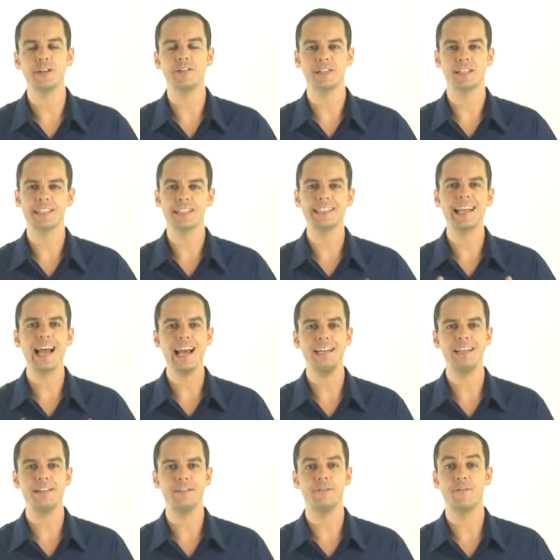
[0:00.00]
there's a
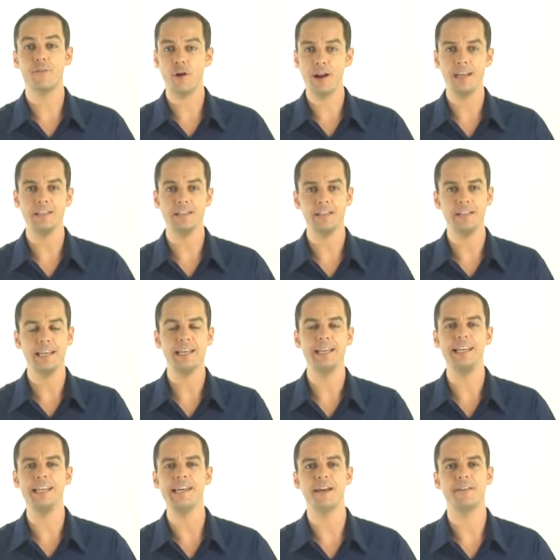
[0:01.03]
standard phrase
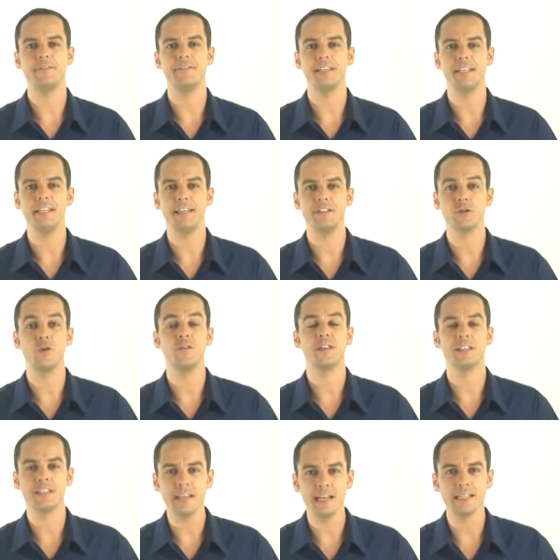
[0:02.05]
in EFT. It's called the
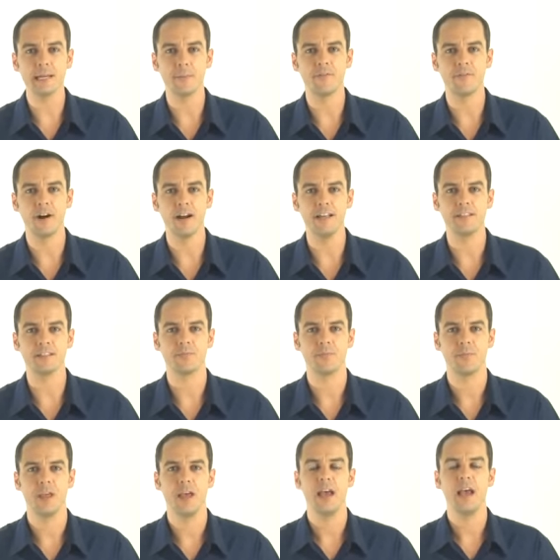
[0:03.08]
setup phrase.
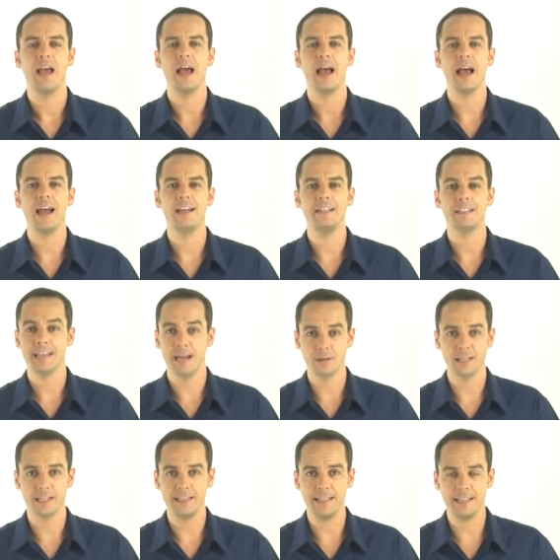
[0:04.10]
And it
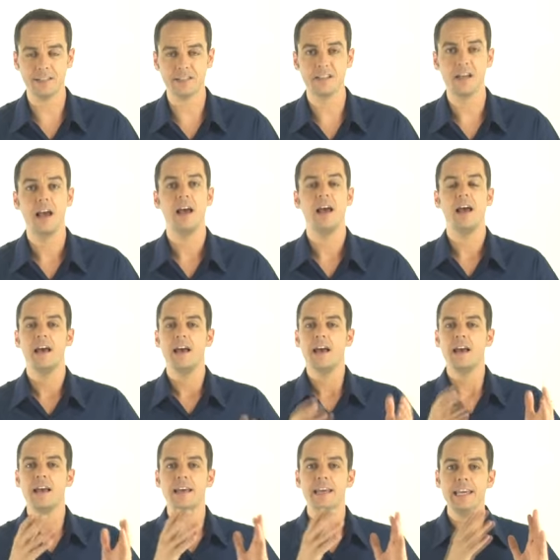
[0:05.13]
sounds like this.
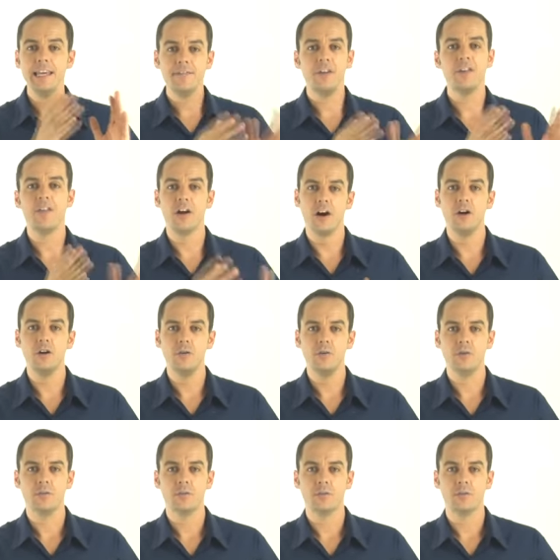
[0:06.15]
Even
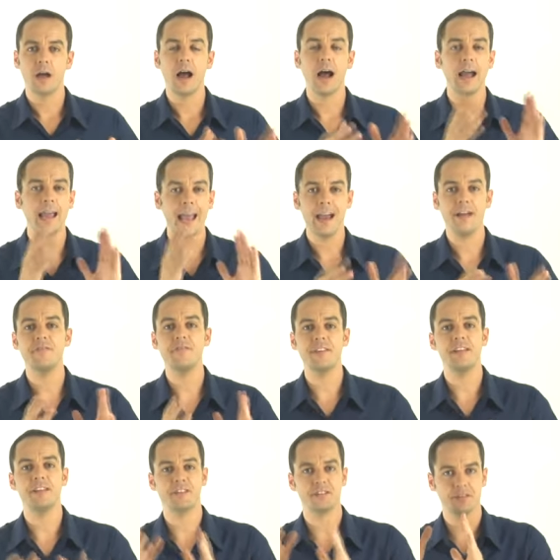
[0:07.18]
though I have
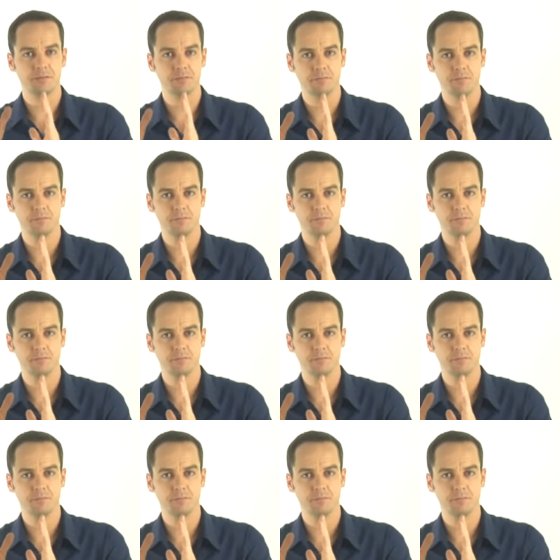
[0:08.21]
this,